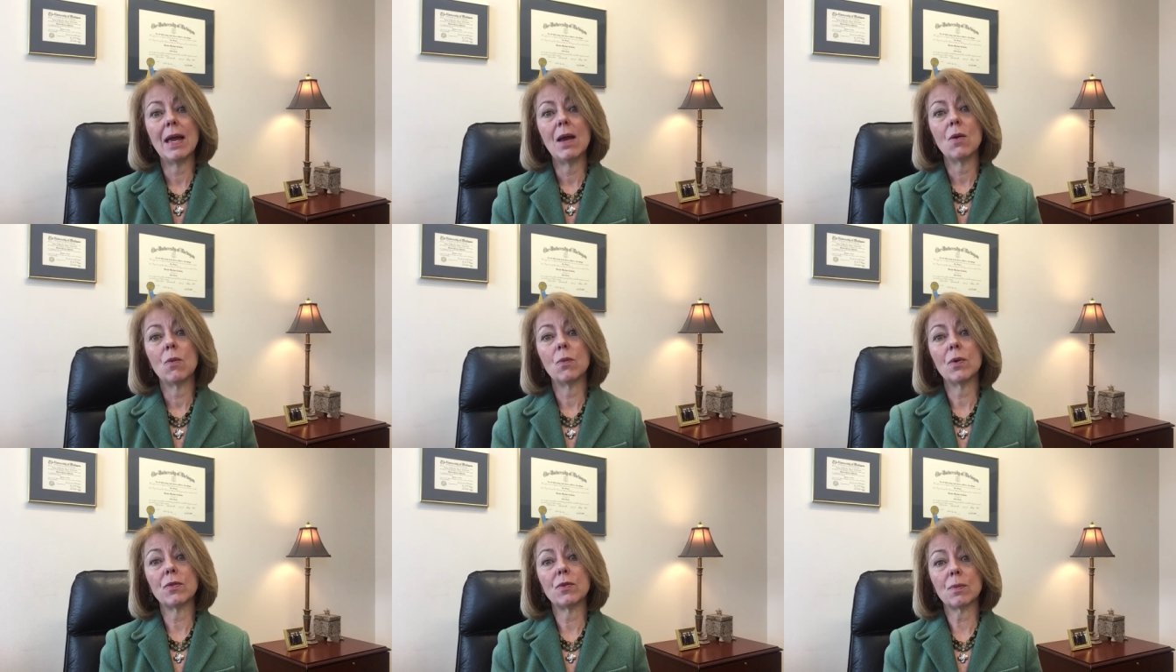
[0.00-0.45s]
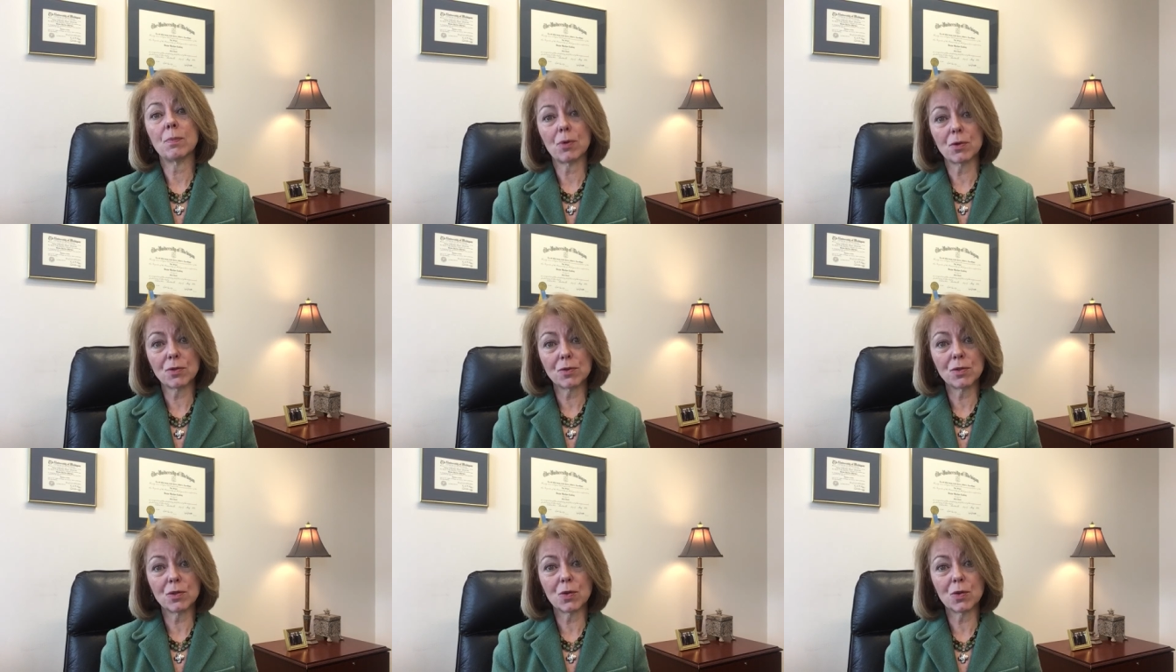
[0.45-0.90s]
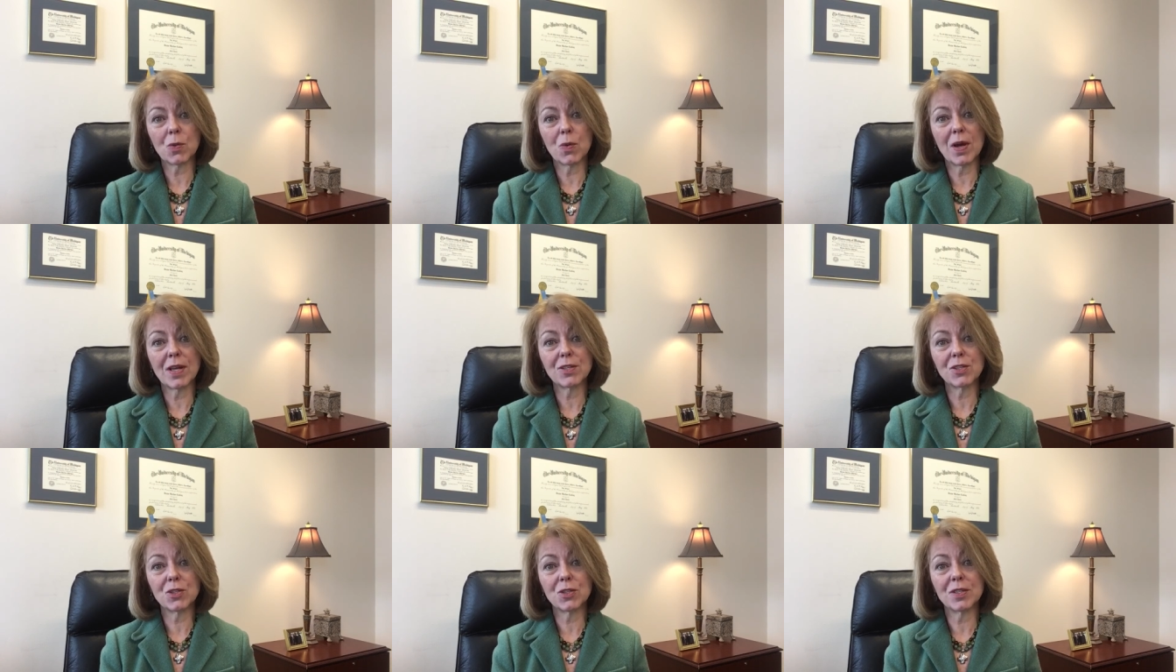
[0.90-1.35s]
with your personal
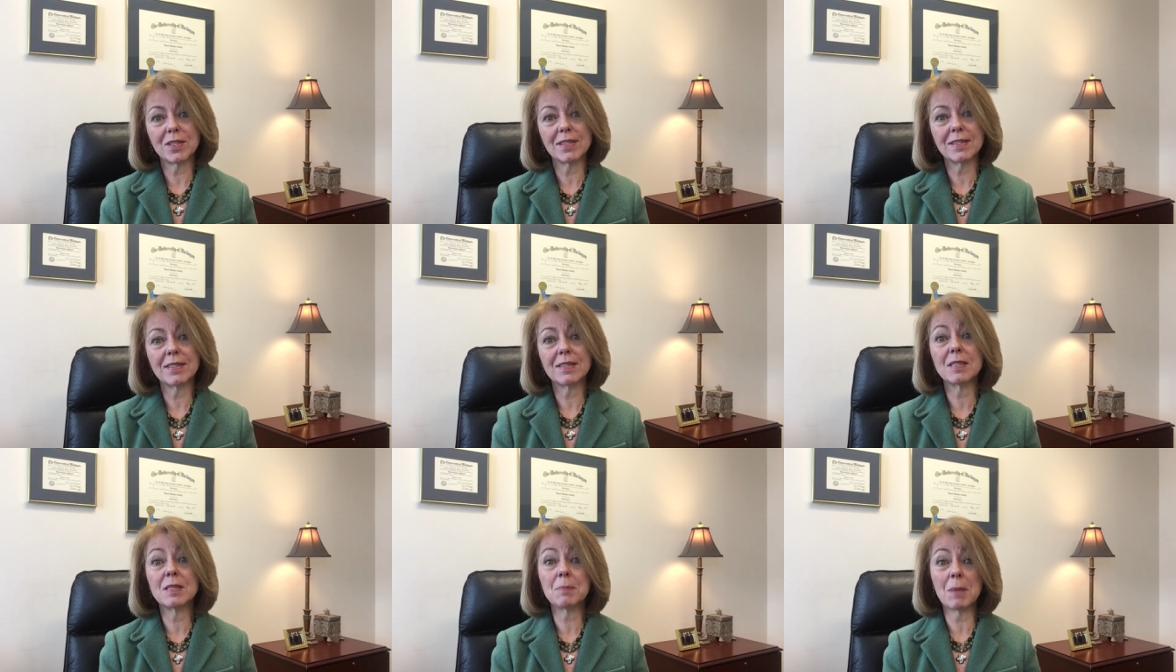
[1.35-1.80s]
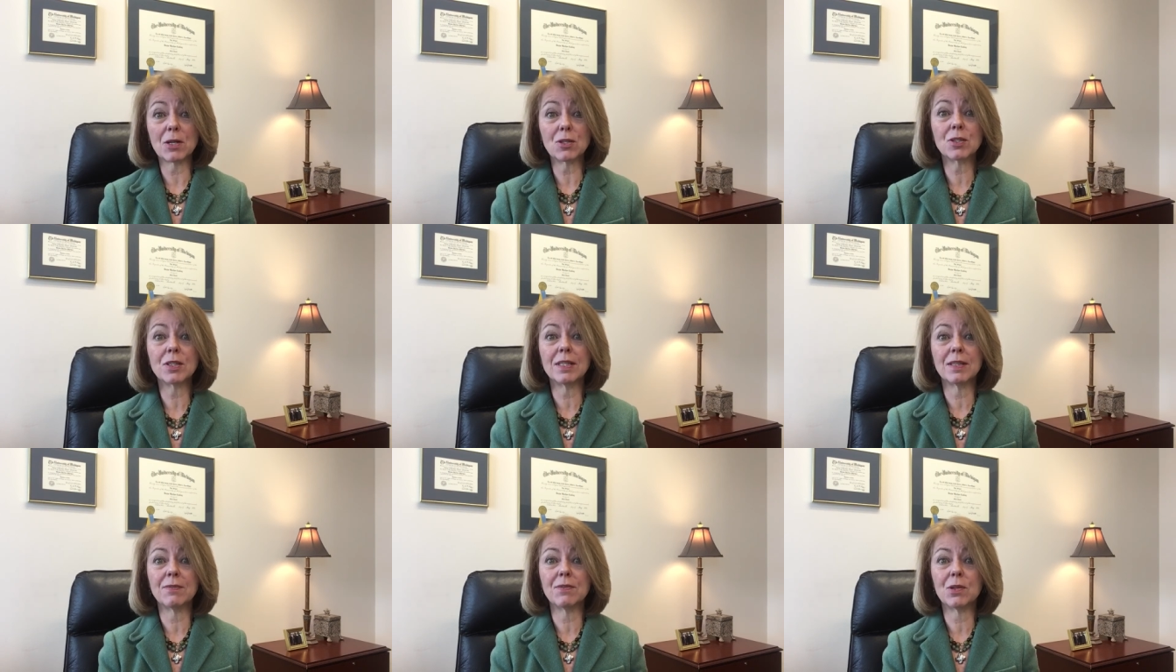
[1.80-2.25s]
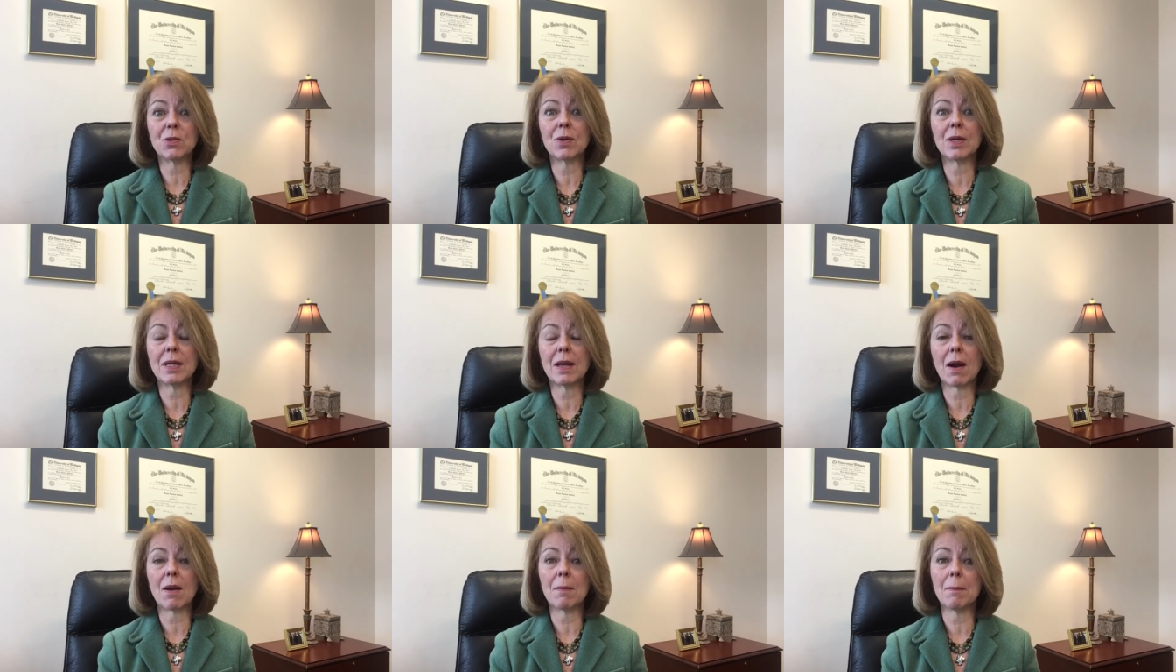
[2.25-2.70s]
questions, especially if you're
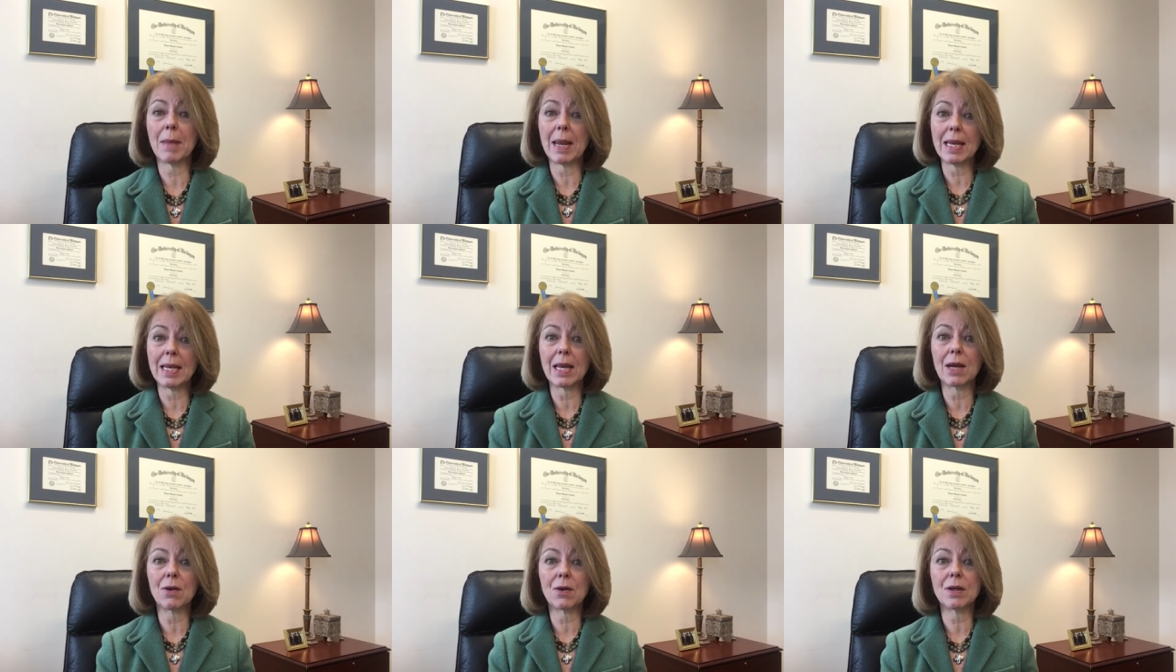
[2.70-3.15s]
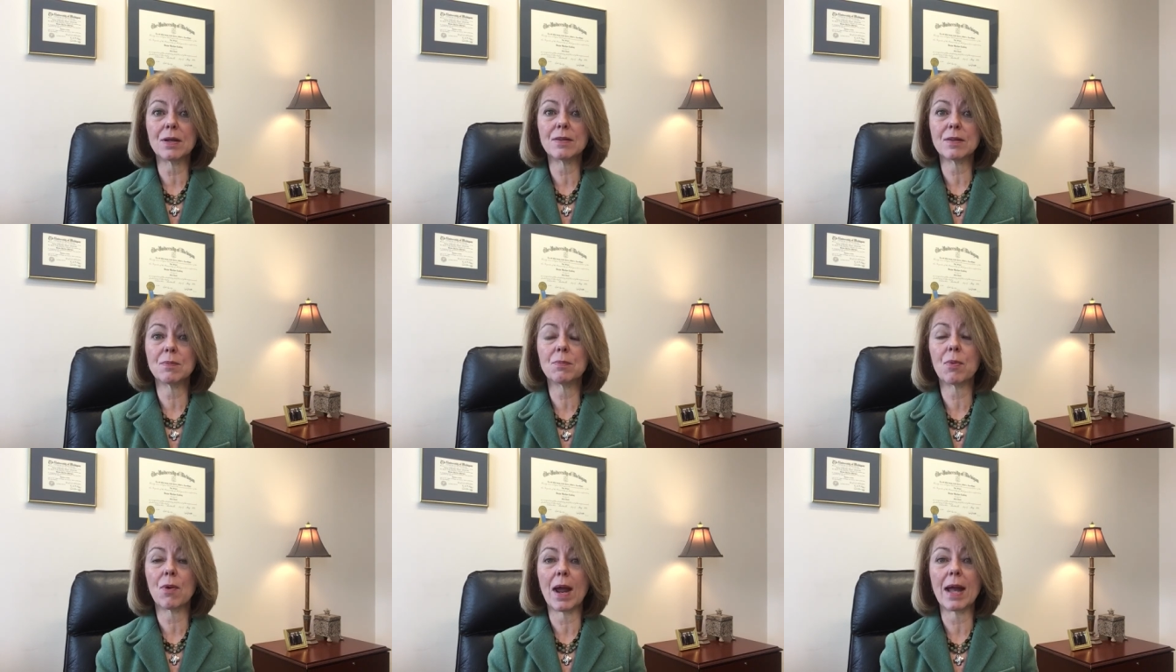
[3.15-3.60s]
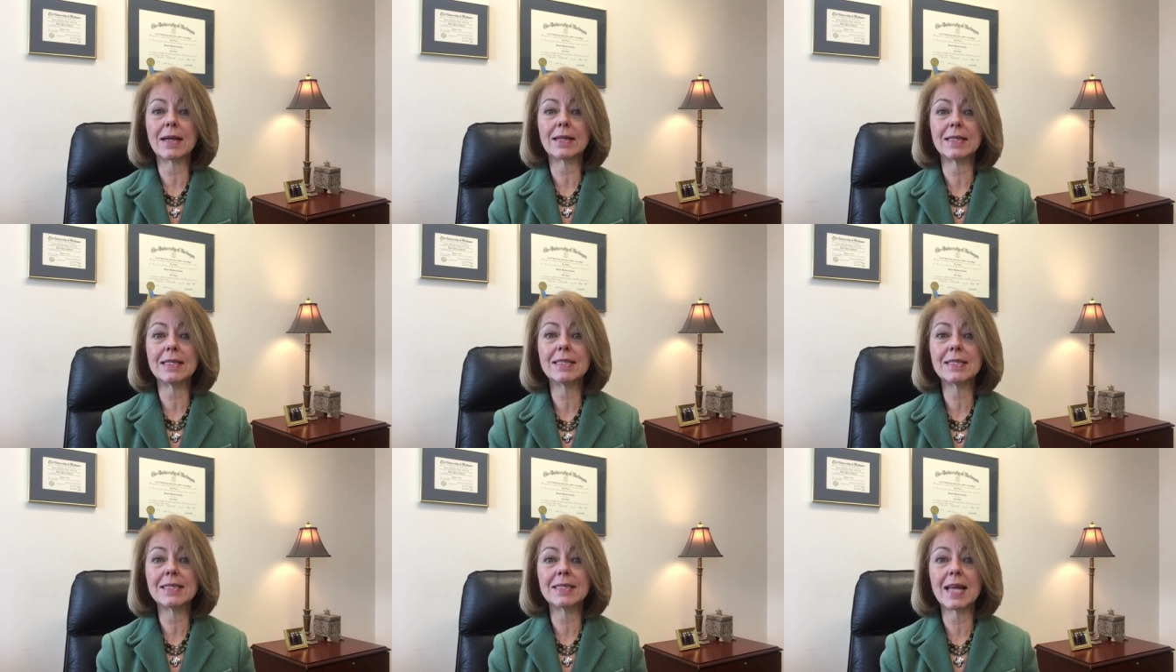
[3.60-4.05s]
in our main areas of
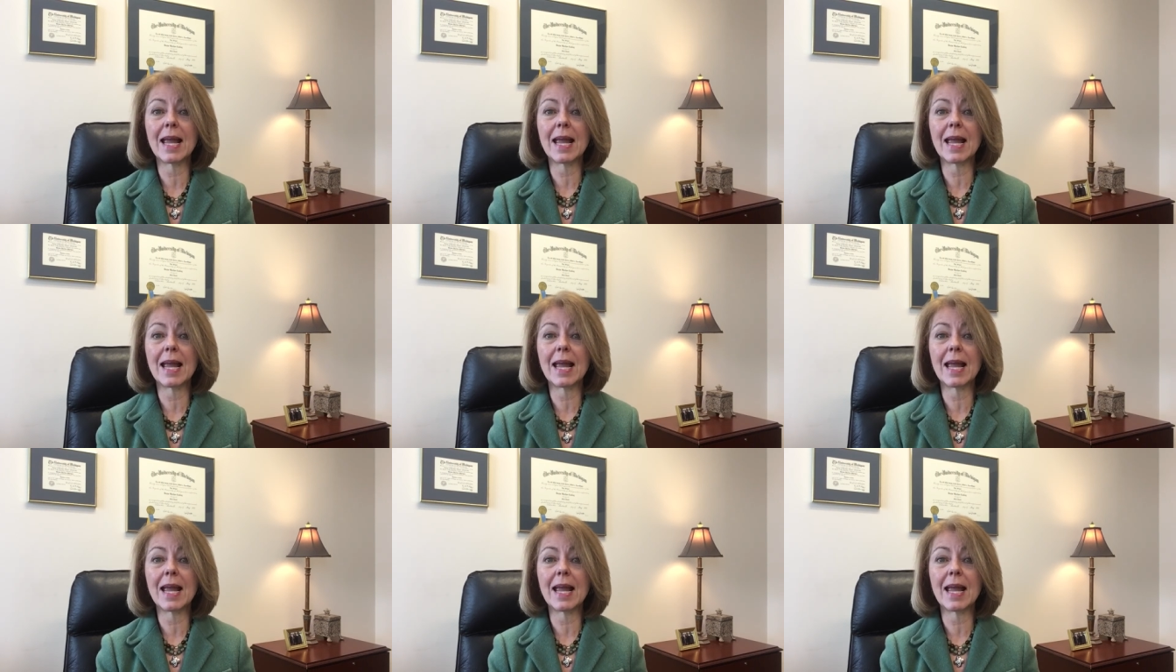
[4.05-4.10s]
practice.